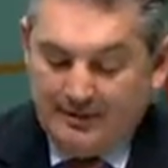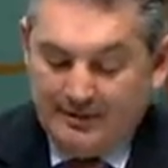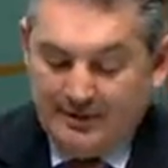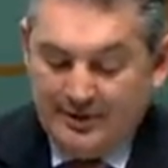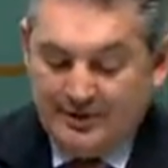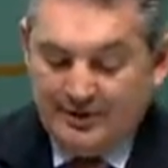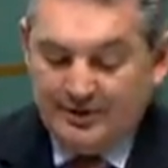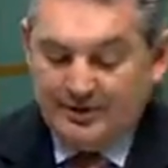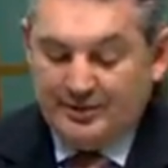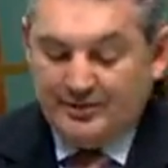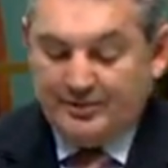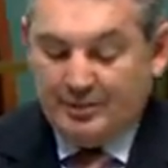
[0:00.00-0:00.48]

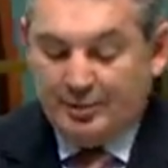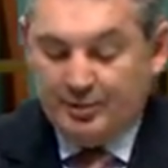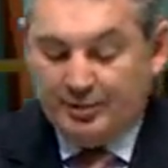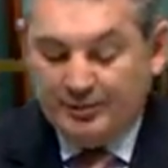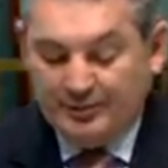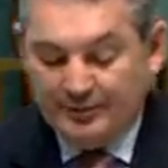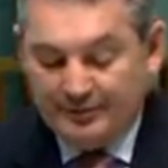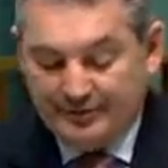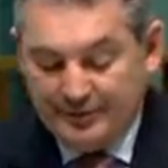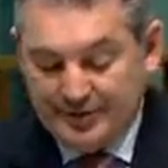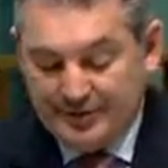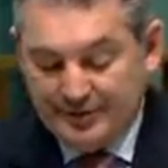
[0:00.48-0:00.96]
This is an
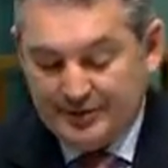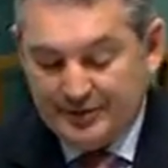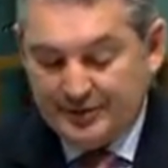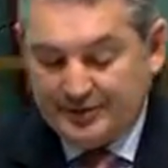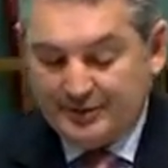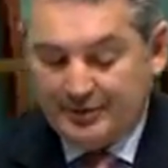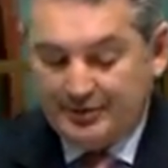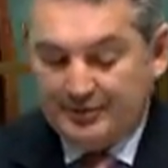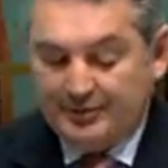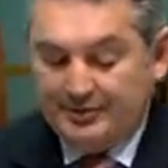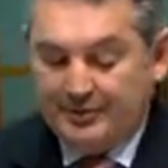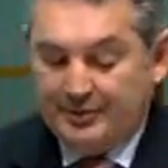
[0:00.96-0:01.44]
important
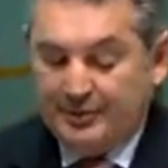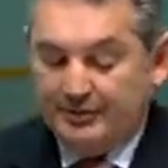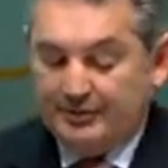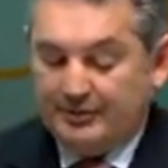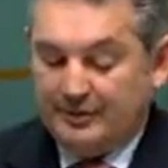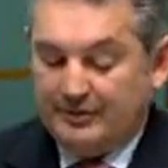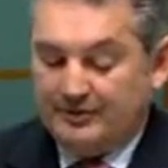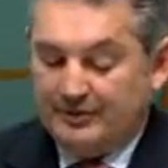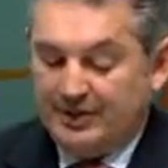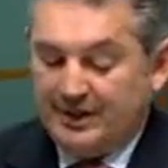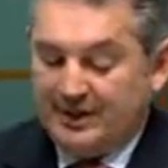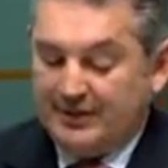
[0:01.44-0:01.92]
feature of the bill
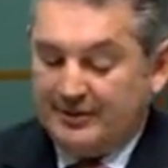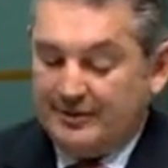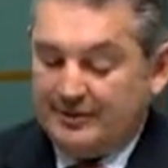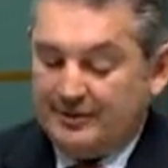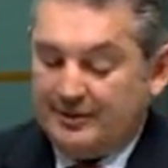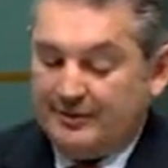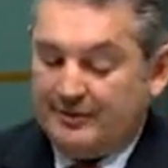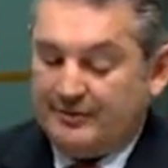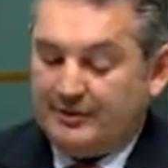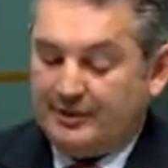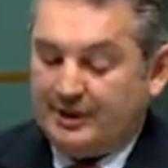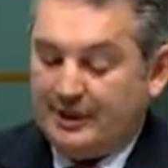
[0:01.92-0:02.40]
for
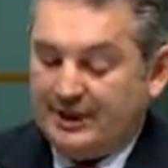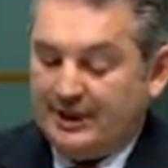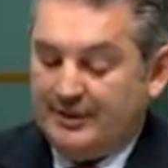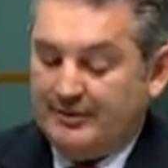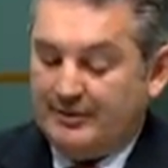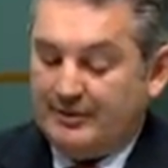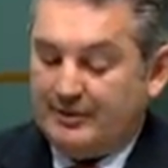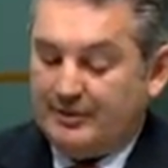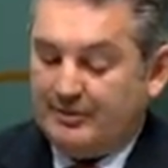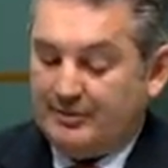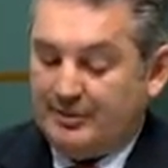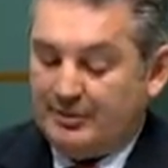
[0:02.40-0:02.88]
fathers who have
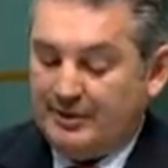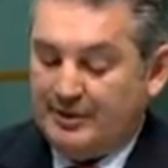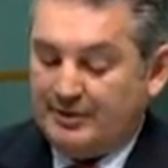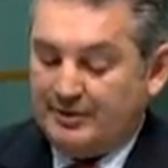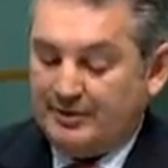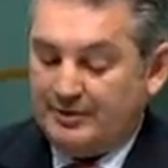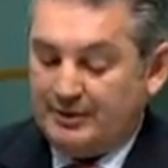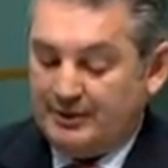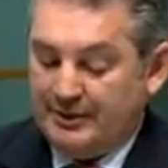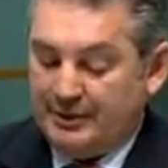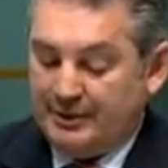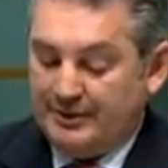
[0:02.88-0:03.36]
claimed
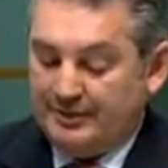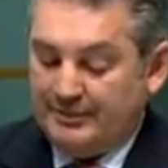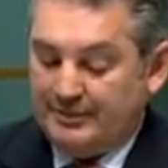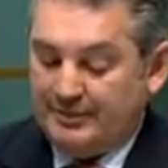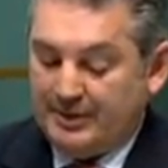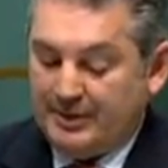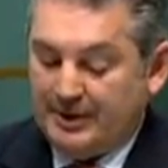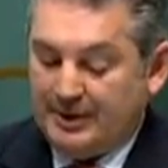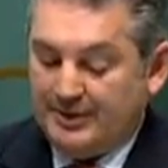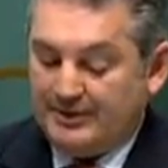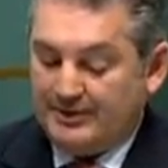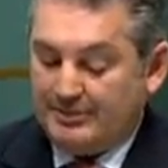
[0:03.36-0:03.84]
parental
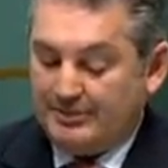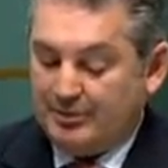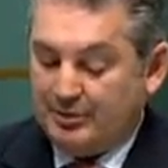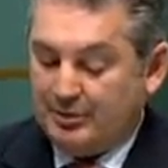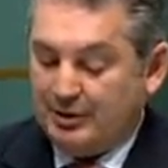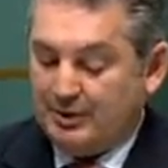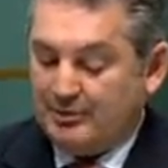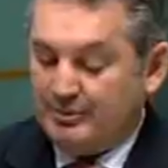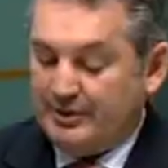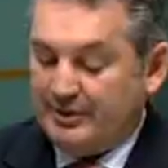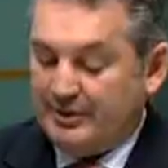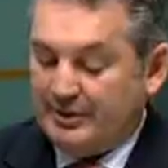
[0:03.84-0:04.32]
leave pay as a
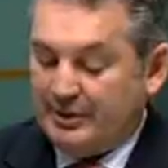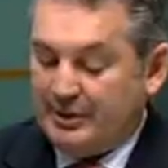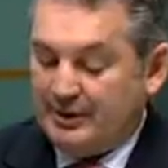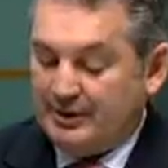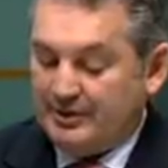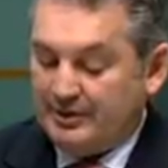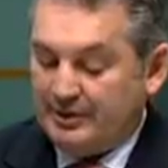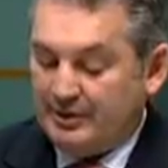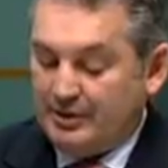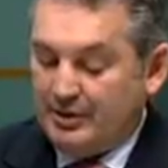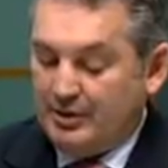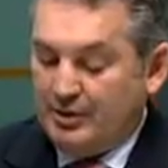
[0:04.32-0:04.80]
primary
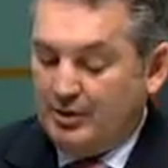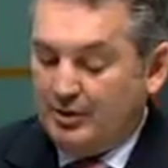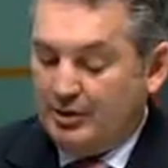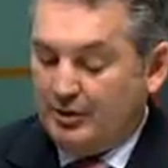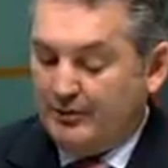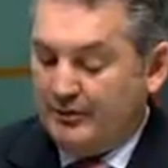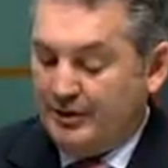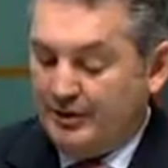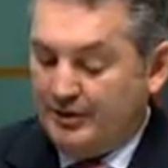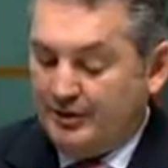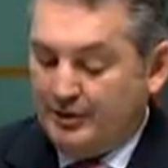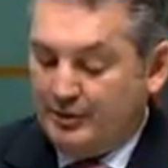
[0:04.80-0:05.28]
carer
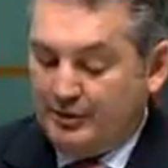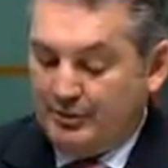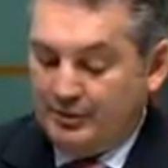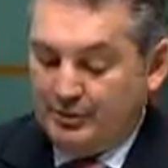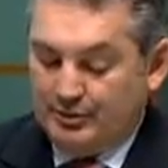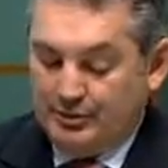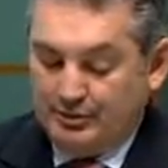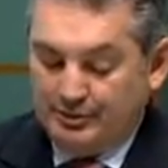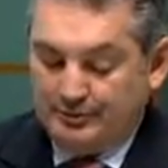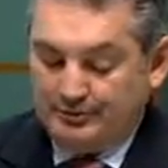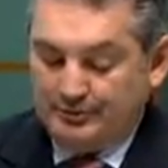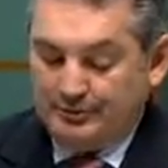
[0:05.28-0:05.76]
of their
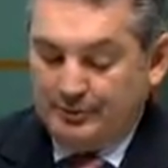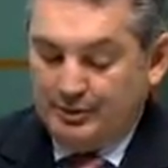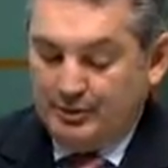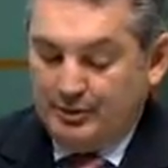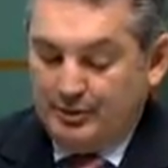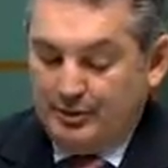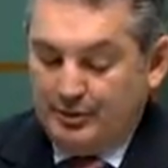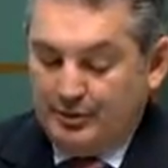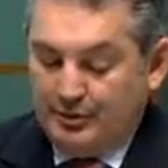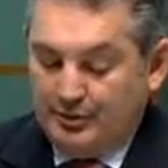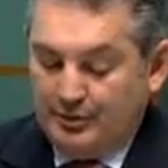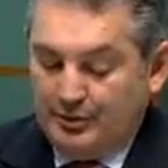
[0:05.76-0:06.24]
newborn,
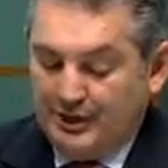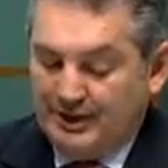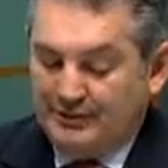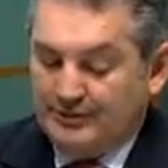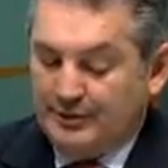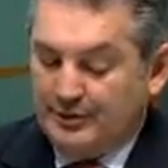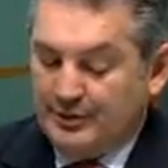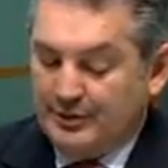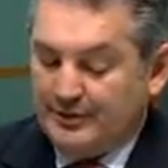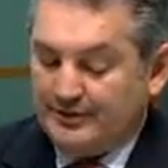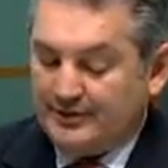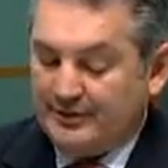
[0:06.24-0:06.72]
who could
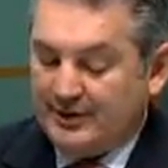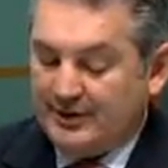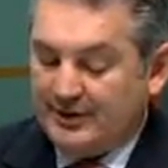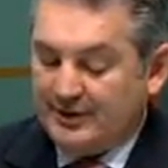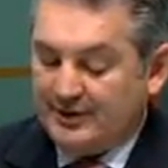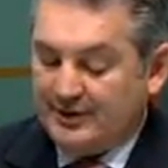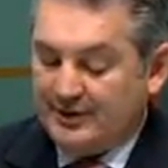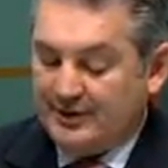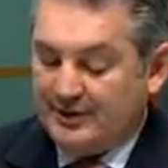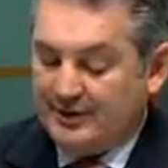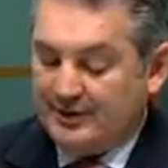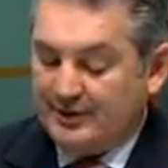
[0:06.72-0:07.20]
otherwise
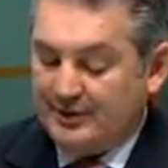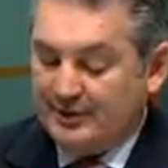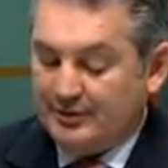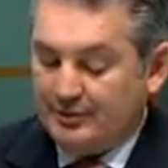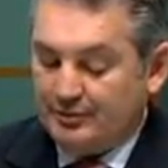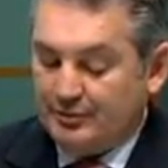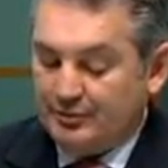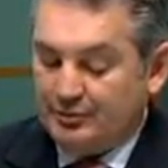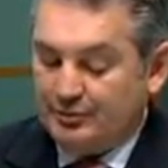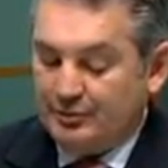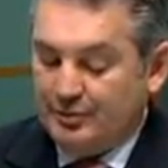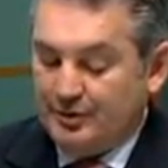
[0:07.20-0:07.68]
fail an
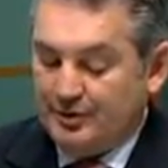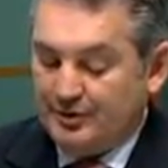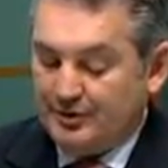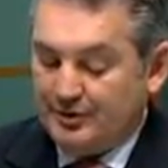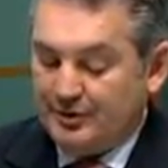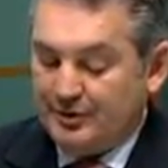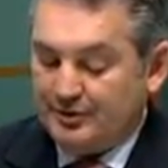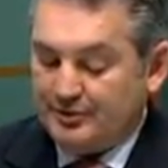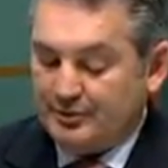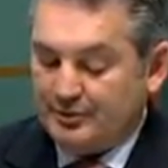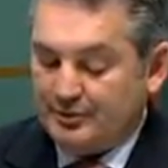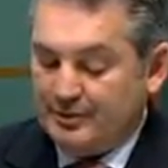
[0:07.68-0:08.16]
additional work
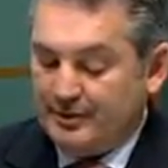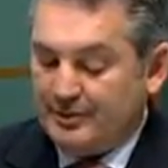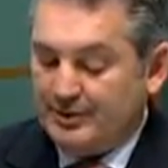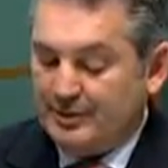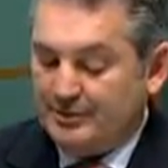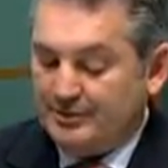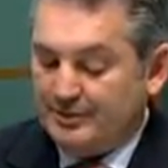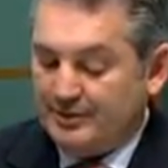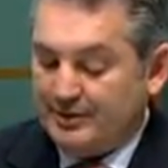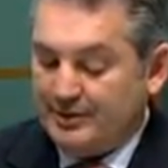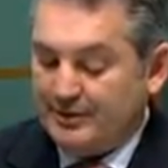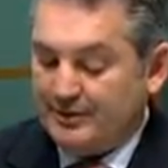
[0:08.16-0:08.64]
test or
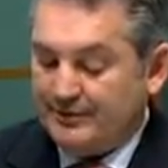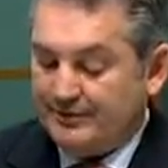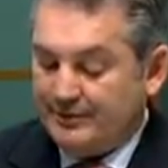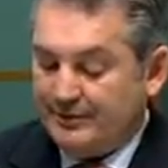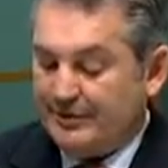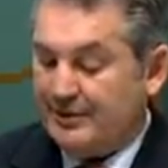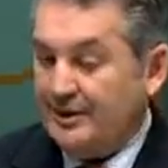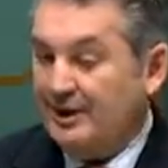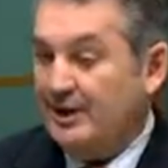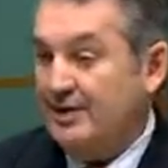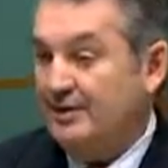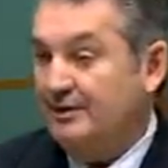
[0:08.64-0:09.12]
income test
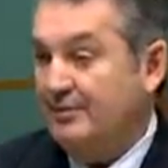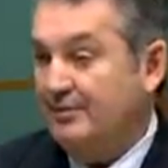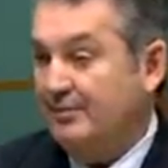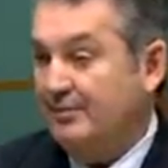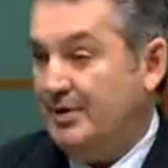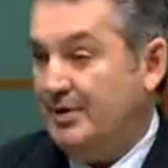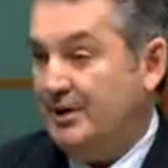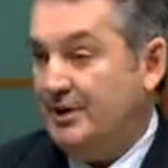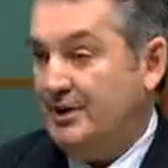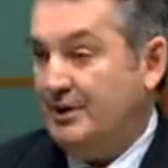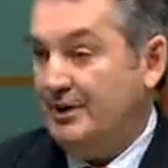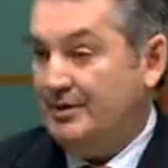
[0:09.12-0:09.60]
for dad
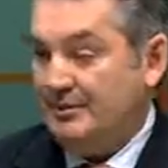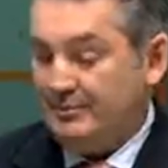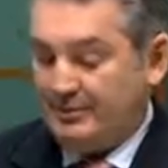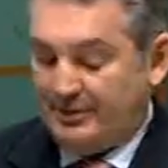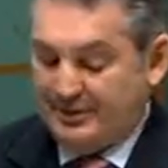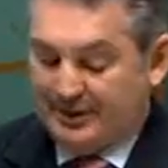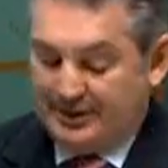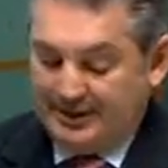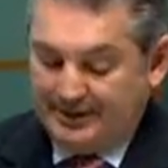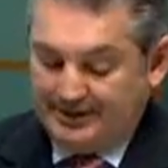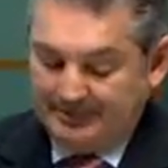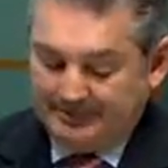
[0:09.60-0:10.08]
partner
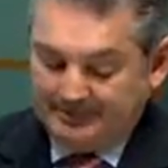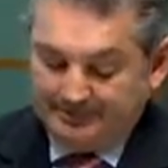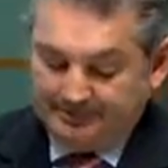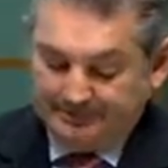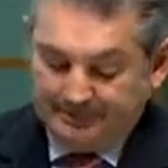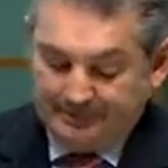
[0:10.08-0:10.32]
pay.